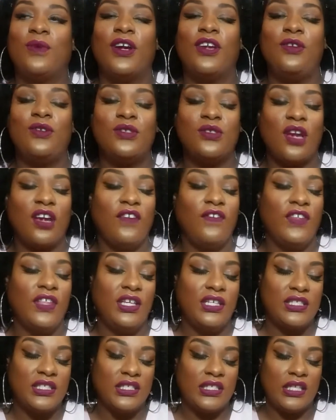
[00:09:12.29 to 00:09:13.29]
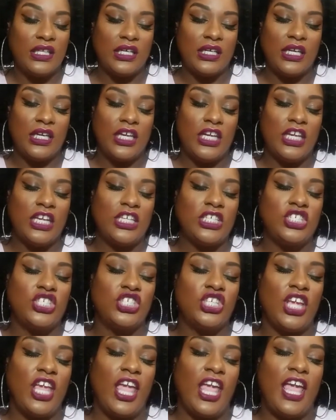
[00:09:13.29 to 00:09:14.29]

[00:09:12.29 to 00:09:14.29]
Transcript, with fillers: where you start feeling sluggish